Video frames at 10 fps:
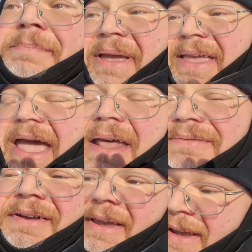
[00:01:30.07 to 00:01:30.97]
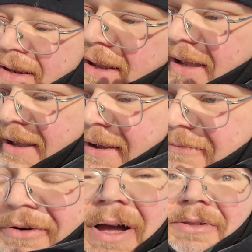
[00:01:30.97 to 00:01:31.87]
a big advocate,
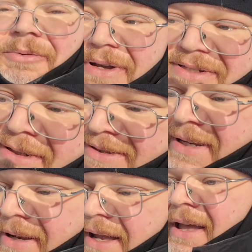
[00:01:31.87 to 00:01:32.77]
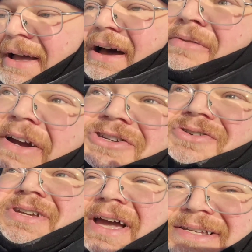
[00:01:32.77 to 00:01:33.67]
for other reasons, of
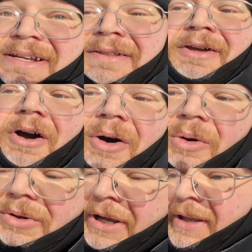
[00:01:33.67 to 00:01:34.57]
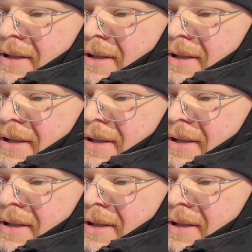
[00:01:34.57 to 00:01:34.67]
exercising in the cold.